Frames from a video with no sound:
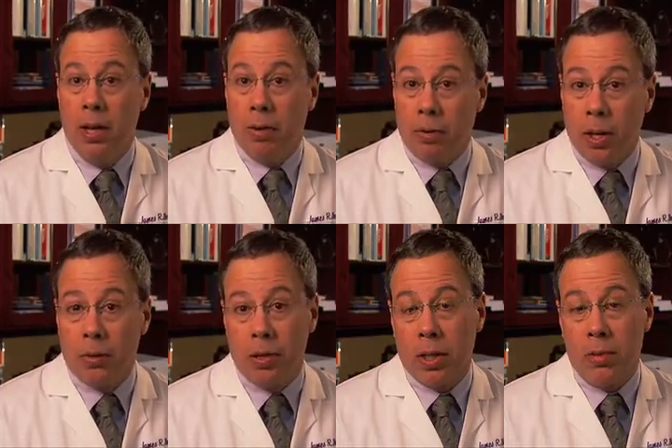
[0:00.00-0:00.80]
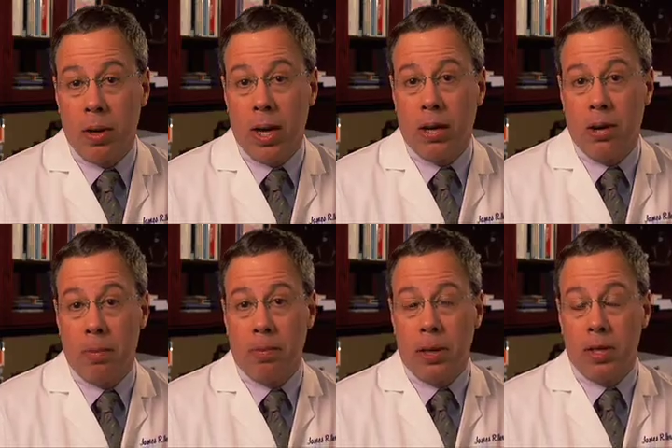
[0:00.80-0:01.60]
Frequently,
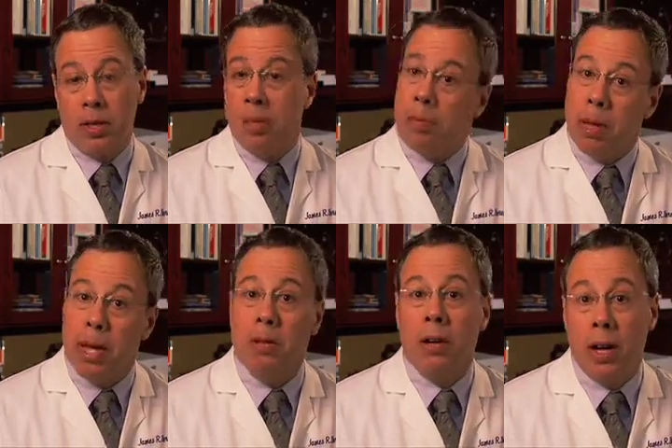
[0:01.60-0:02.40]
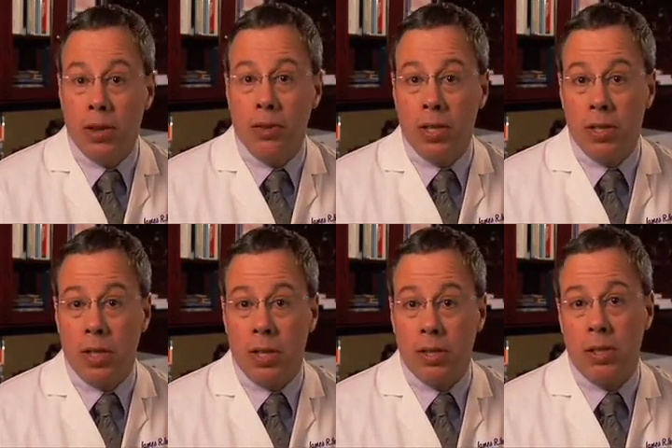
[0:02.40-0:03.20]
myeloma patients may have other
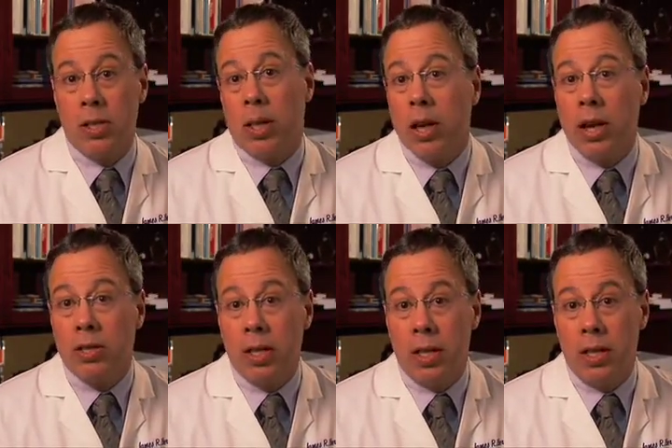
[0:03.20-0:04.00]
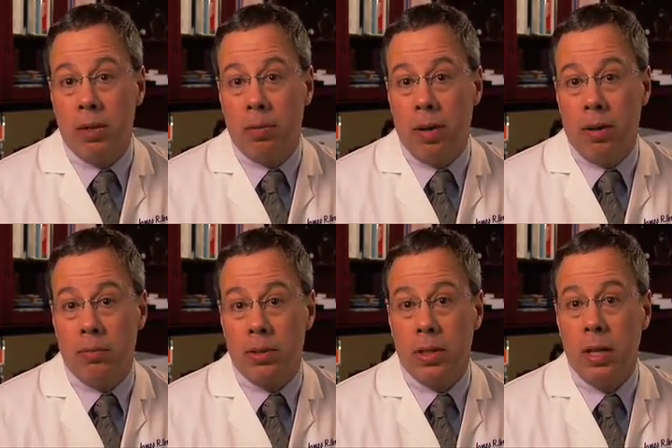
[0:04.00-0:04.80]
diseases that cause kidney
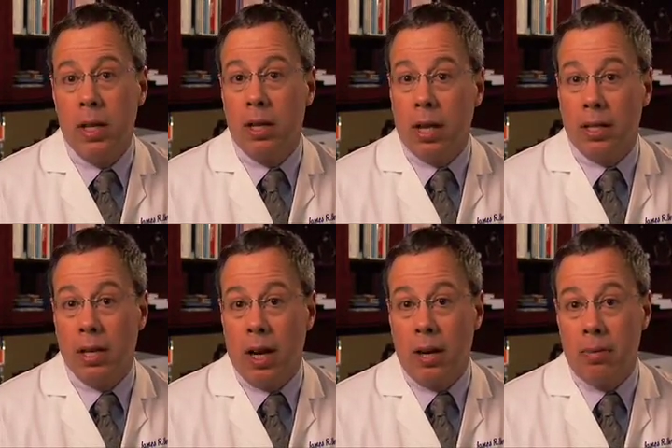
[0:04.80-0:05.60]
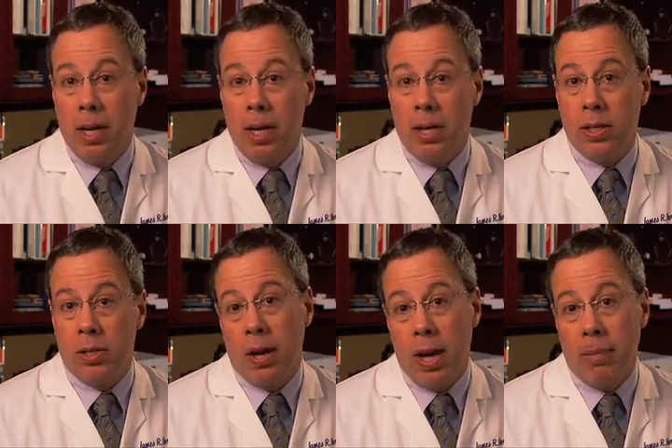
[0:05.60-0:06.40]
problems, like diabetes or
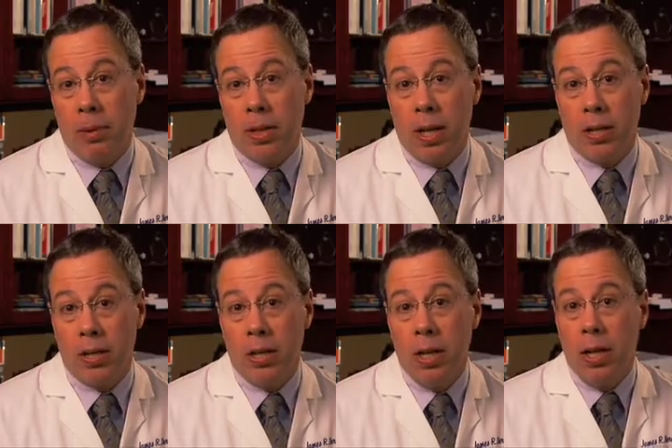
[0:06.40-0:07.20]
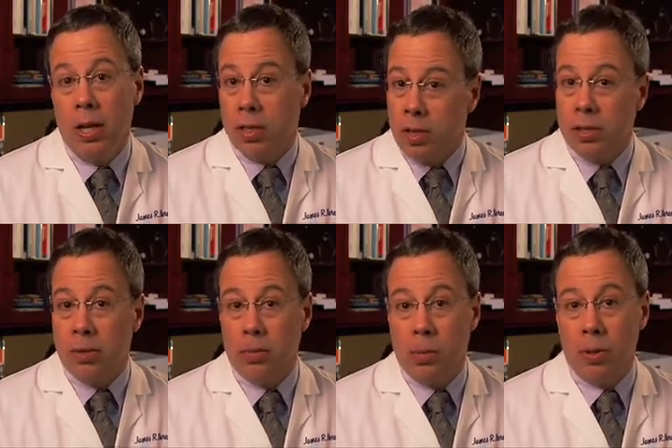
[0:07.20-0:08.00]
hypertension. So it's
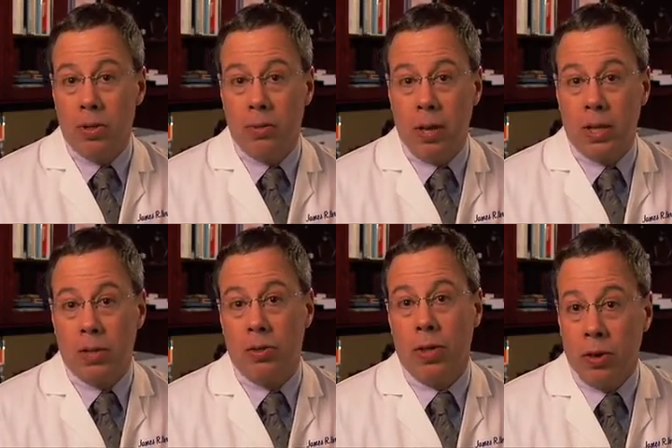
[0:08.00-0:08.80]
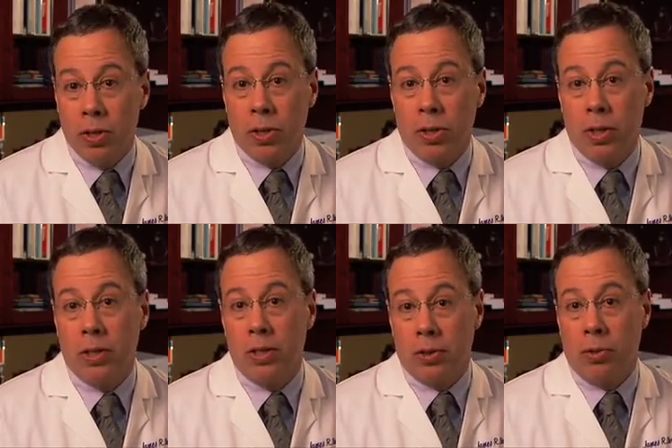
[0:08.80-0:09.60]
important to make sure those are in
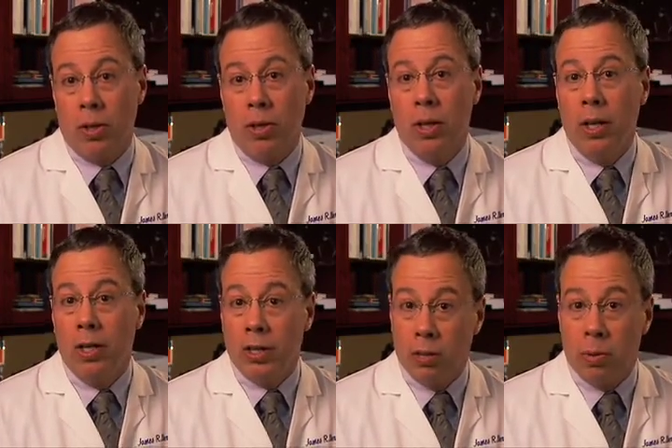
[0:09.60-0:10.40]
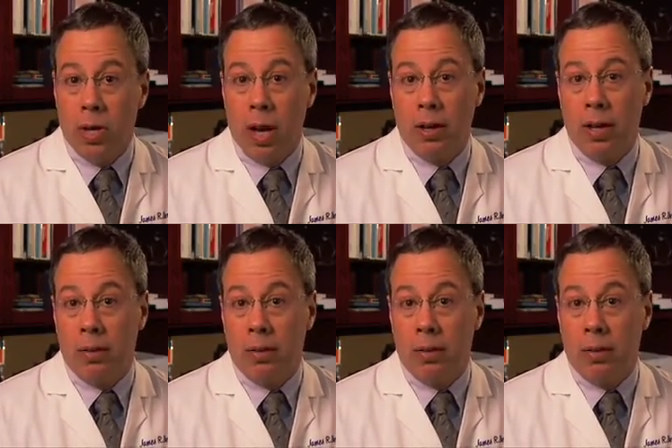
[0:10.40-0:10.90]
control so we're not